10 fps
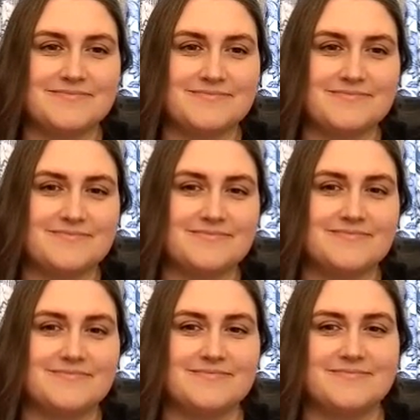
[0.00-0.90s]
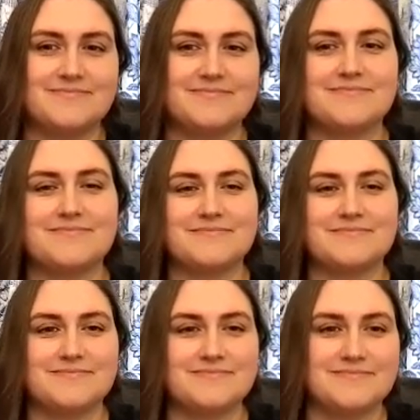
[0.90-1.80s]

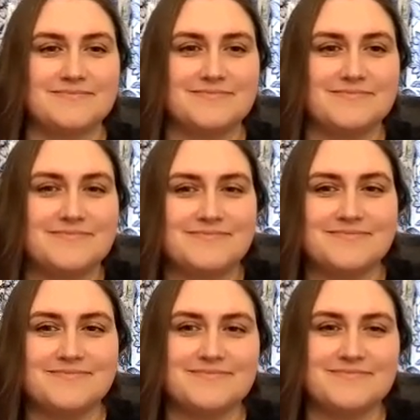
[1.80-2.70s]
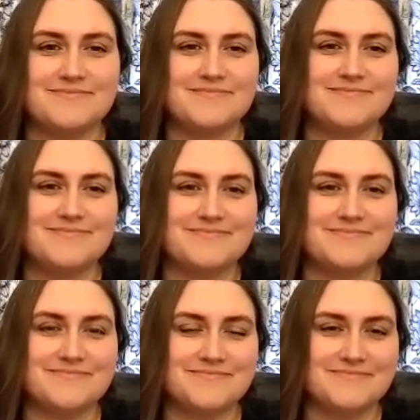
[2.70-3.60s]

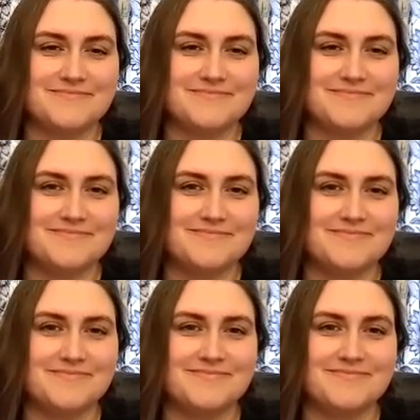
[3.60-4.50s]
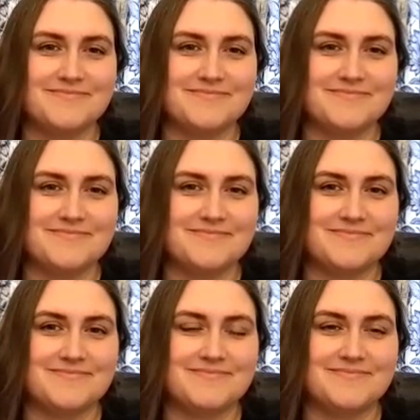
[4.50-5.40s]

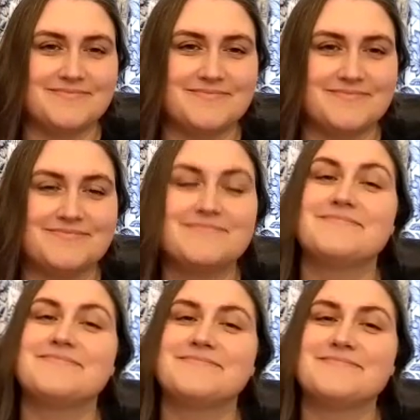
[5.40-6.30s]
This person isn't speaking.